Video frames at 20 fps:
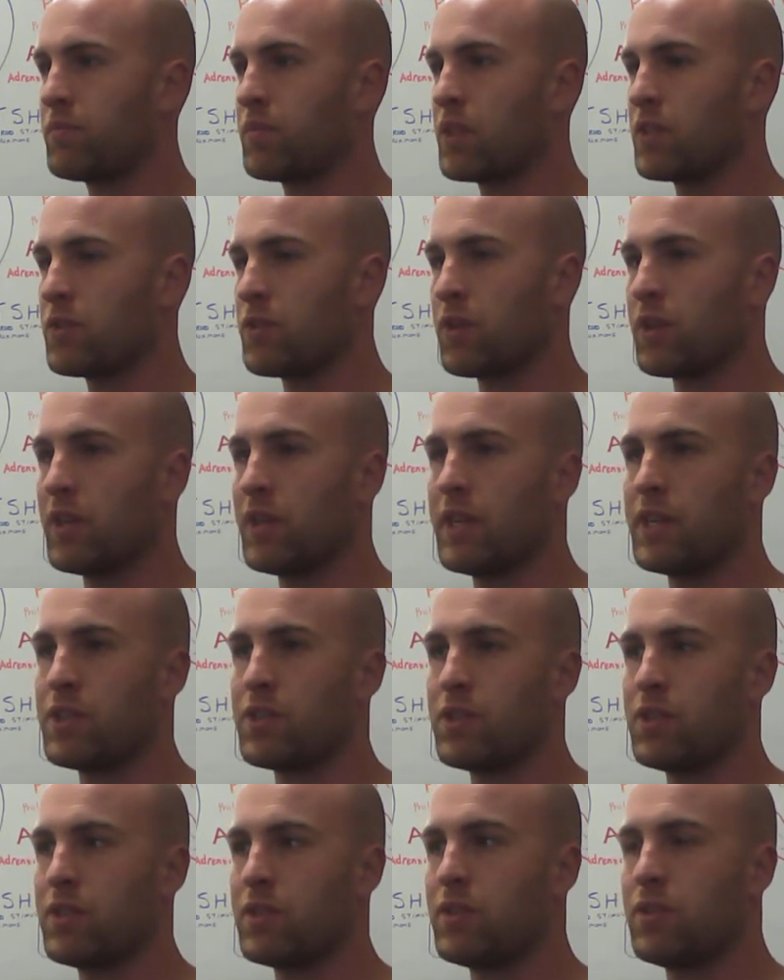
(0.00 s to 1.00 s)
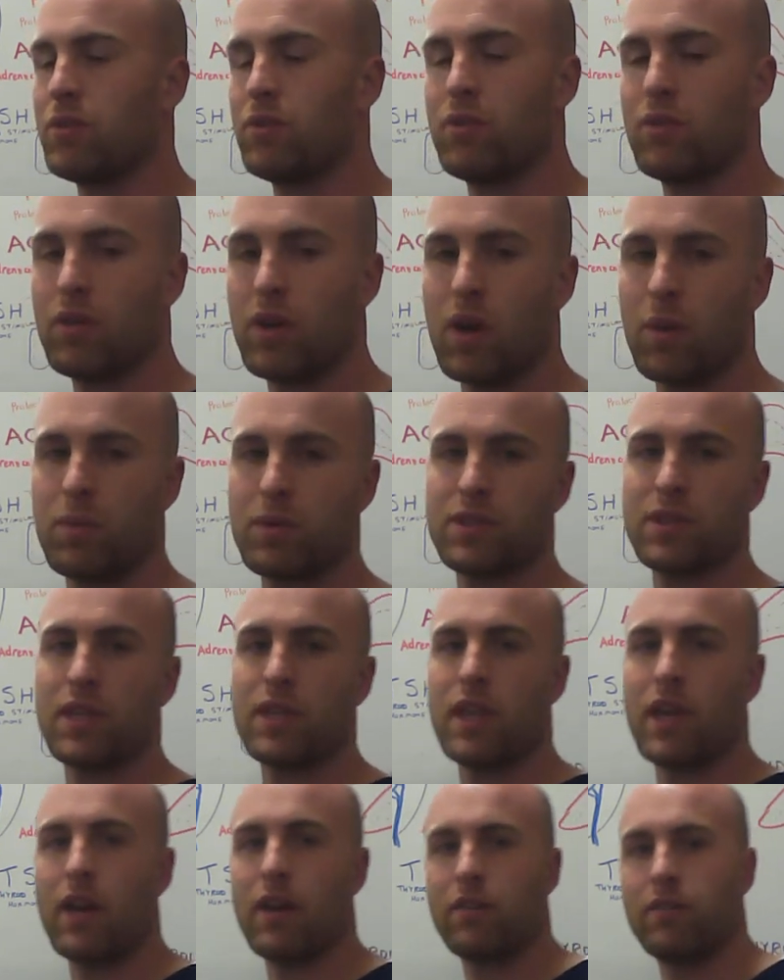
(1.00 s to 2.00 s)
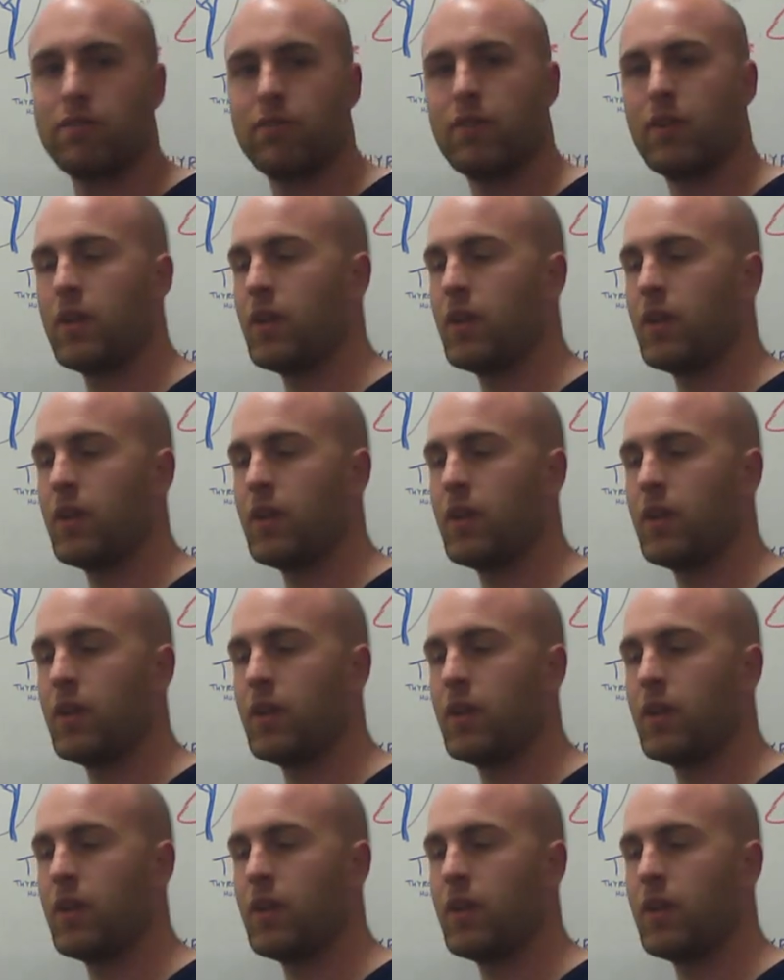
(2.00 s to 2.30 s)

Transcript: circulation to help us not to have